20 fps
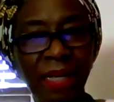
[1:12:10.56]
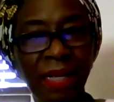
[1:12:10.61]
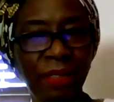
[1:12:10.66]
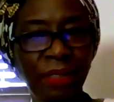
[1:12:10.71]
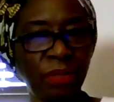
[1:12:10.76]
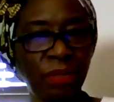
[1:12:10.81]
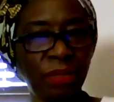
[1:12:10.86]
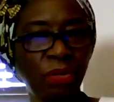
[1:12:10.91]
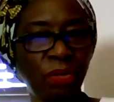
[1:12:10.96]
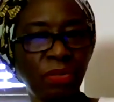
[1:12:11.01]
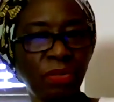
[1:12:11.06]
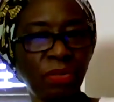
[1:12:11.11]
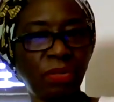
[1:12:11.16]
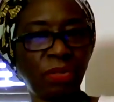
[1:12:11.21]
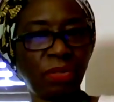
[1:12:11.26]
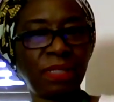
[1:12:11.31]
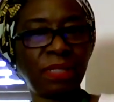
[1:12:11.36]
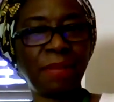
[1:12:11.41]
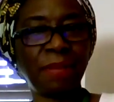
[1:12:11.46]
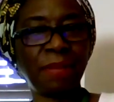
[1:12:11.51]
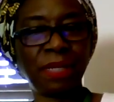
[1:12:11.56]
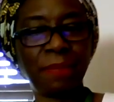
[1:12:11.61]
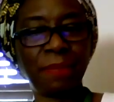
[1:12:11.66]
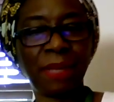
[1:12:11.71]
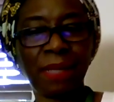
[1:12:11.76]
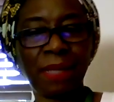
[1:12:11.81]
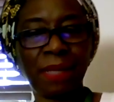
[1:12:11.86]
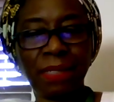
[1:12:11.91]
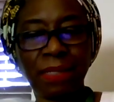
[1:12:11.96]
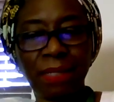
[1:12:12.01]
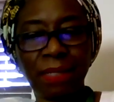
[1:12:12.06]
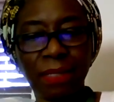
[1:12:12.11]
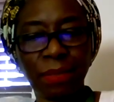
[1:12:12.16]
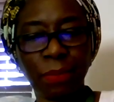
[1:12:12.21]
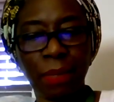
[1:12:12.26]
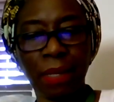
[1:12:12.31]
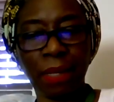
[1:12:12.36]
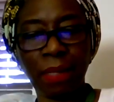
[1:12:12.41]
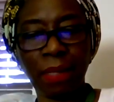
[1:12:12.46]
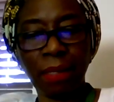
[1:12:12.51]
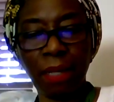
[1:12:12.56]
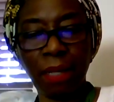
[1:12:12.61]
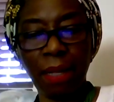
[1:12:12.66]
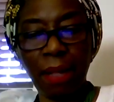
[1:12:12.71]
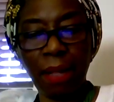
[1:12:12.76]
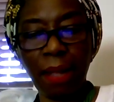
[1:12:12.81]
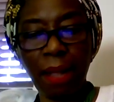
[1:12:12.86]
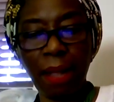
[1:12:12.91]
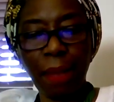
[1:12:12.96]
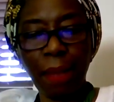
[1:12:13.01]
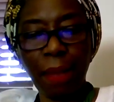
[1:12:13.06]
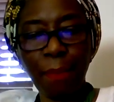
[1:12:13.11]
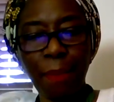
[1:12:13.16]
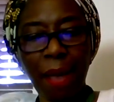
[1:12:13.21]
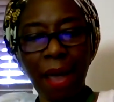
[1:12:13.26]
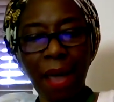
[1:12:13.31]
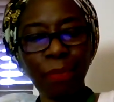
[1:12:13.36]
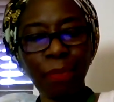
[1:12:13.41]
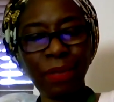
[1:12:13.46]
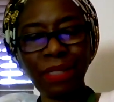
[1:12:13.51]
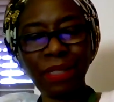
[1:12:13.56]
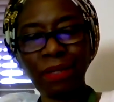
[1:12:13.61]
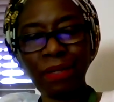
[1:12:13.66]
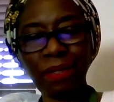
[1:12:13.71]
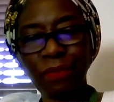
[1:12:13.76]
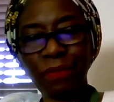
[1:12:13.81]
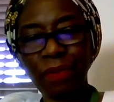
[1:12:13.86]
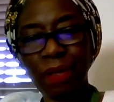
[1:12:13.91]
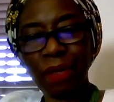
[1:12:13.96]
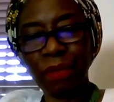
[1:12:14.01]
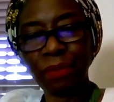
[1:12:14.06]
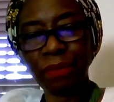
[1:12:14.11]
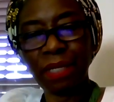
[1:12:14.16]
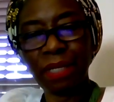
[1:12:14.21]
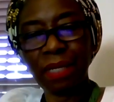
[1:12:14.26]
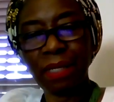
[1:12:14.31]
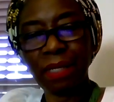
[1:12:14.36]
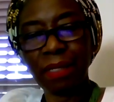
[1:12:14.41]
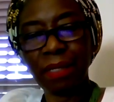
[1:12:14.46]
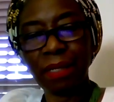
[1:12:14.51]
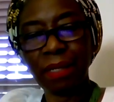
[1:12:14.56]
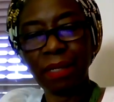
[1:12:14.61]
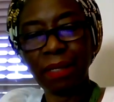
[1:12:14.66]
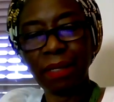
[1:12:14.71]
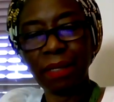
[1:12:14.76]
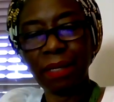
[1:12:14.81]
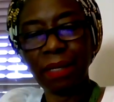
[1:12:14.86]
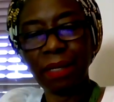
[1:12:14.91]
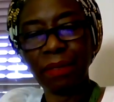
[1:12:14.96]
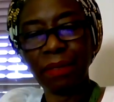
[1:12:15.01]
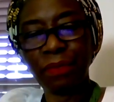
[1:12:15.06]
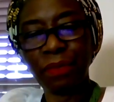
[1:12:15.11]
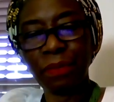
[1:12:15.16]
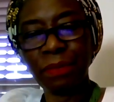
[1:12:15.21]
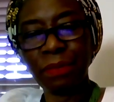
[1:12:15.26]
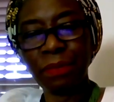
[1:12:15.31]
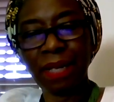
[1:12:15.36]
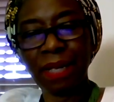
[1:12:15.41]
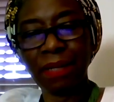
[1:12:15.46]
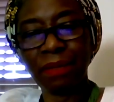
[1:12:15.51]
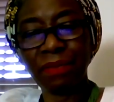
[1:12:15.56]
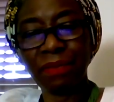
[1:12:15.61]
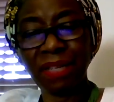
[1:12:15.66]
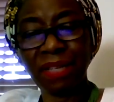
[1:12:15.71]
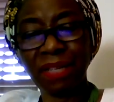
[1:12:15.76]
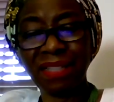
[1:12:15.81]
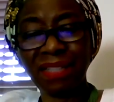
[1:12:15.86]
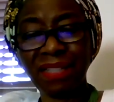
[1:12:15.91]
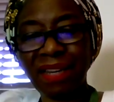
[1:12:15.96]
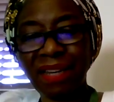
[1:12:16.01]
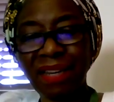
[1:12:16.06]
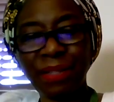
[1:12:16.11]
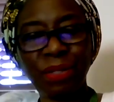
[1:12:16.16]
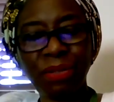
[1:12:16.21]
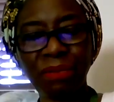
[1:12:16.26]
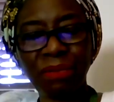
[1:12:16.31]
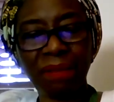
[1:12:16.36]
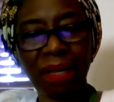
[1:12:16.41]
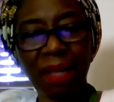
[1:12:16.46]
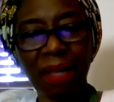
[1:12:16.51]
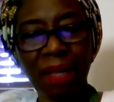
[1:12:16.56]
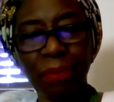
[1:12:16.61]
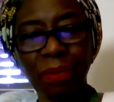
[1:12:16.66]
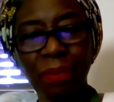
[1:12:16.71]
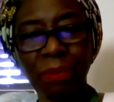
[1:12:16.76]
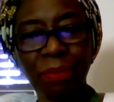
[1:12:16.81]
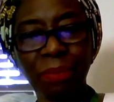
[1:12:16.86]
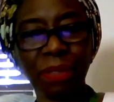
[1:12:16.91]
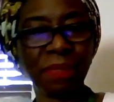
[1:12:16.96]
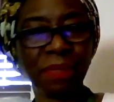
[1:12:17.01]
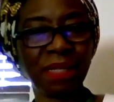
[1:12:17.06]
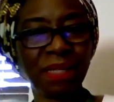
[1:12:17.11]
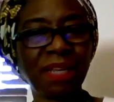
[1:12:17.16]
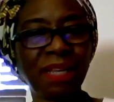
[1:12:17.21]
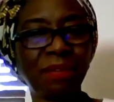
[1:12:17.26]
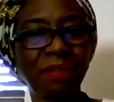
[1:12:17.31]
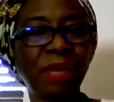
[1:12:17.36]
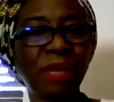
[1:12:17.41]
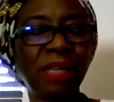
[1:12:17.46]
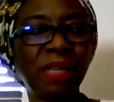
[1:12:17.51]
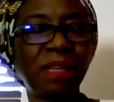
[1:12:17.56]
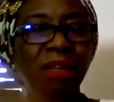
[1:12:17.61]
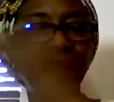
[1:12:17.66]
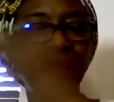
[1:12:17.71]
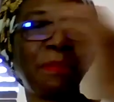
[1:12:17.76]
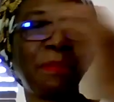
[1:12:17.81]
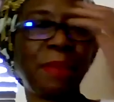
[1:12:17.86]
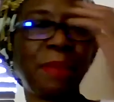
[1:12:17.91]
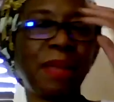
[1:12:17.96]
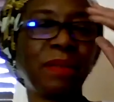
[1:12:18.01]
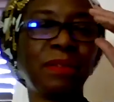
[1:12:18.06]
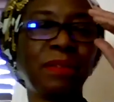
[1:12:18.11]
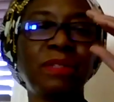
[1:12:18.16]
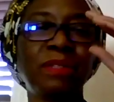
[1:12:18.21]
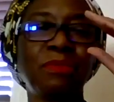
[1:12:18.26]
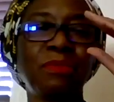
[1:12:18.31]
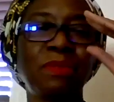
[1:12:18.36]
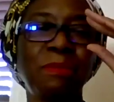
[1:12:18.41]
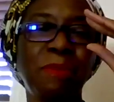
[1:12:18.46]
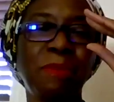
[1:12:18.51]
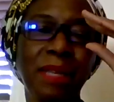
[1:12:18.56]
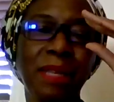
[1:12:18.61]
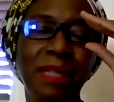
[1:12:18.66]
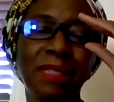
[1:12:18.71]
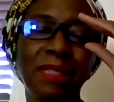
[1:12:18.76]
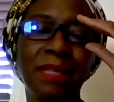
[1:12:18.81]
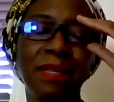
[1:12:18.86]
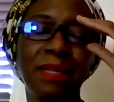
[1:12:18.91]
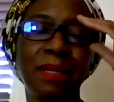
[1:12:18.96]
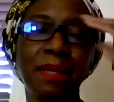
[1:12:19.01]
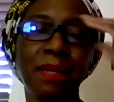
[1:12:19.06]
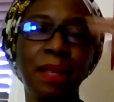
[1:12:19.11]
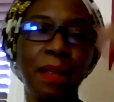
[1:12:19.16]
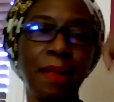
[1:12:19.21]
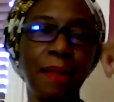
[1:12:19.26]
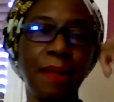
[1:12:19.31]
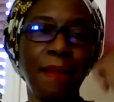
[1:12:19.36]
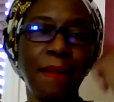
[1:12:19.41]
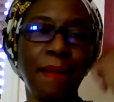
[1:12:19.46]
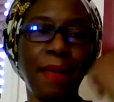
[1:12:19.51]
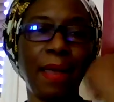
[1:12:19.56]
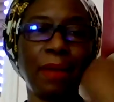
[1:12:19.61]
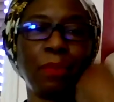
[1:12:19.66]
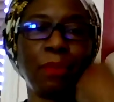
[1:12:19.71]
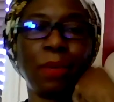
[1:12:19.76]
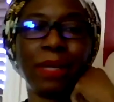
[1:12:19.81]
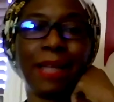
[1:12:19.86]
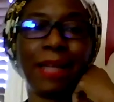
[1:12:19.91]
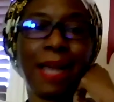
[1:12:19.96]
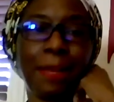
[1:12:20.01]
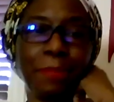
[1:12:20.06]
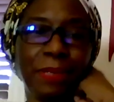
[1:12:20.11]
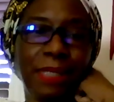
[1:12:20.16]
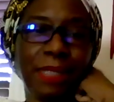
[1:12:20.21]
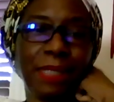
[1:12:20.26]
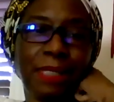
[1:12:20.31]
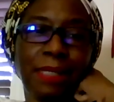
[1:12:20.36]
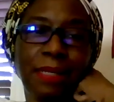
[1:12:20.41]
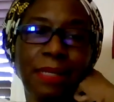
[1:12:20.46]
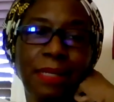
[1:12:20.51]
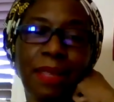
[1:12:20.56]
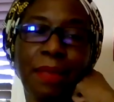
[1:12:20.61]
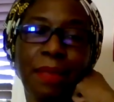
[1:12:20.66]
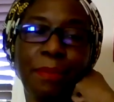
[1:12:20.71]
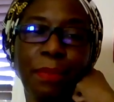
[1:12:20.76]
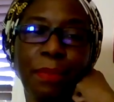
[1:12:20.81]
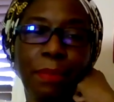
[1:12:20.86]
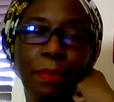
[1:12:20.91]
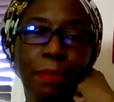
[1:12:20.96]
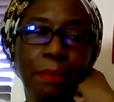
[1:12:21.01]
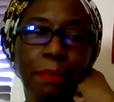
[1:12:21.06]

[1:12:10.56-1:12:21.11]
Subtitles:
I talked to Simon about it as well. I wasn't involved in the film side of things, and I knew that I wouldn't be, because I'd read enough about screenplays and what happens to them.